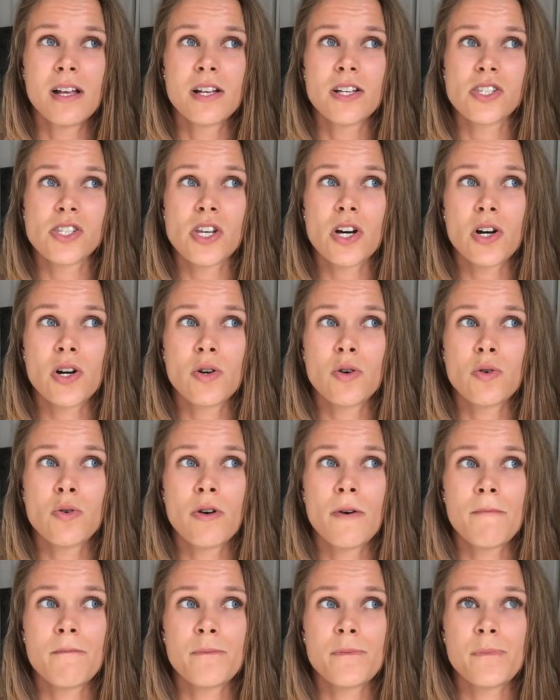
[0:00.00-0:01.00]

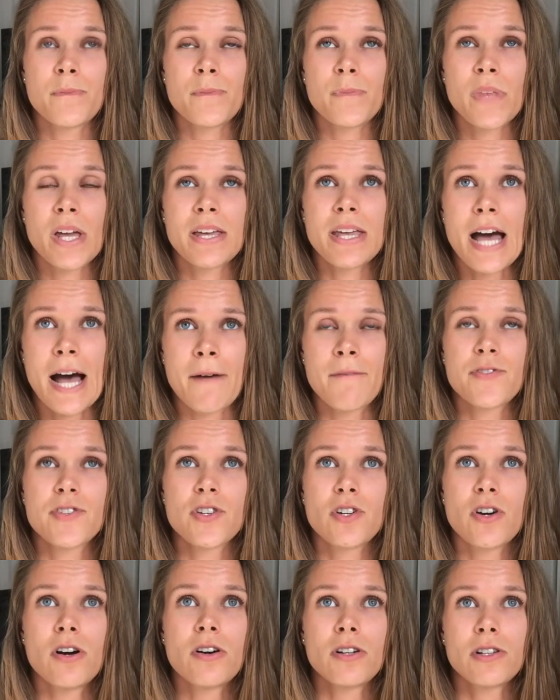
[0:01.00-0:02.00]
So yeah, to
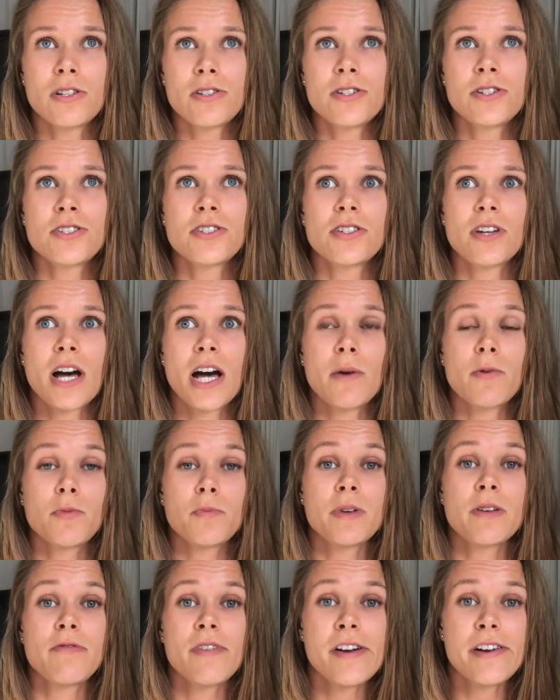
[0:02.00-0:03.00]
conclude, I would
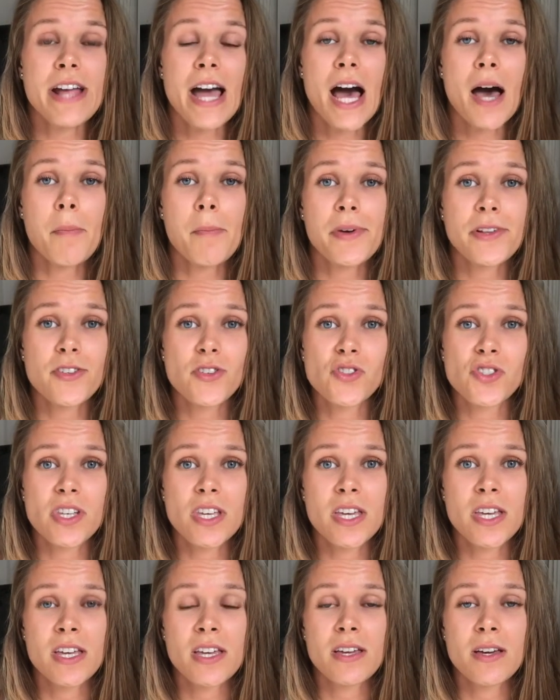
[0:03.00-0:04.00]
be very happy to
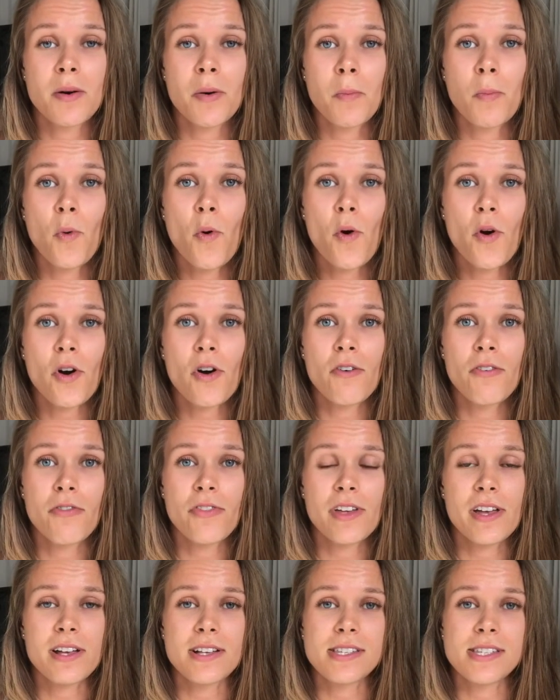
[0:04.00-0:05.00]
see more of
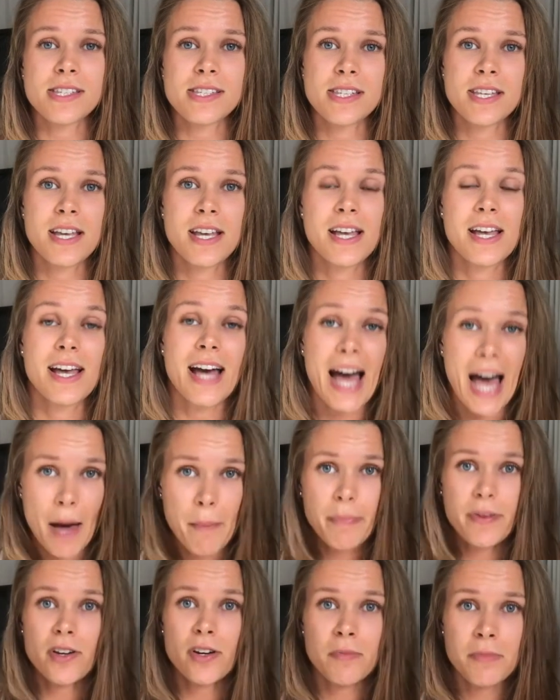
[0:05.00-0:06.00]
this
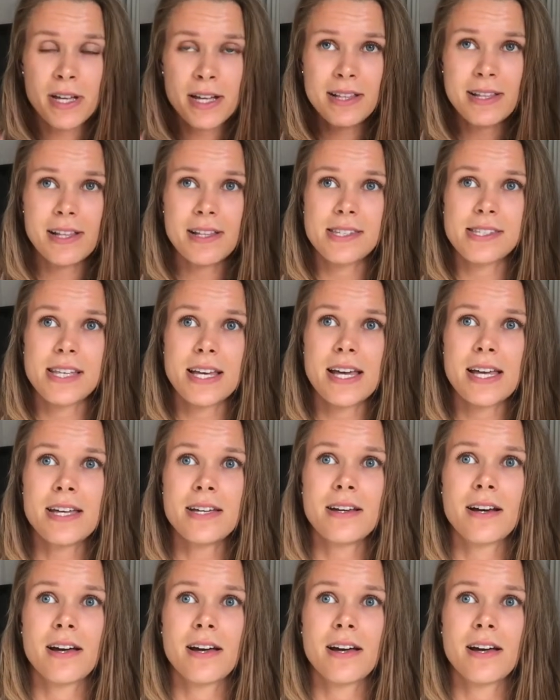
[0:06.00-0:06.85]
happier meat, let's say.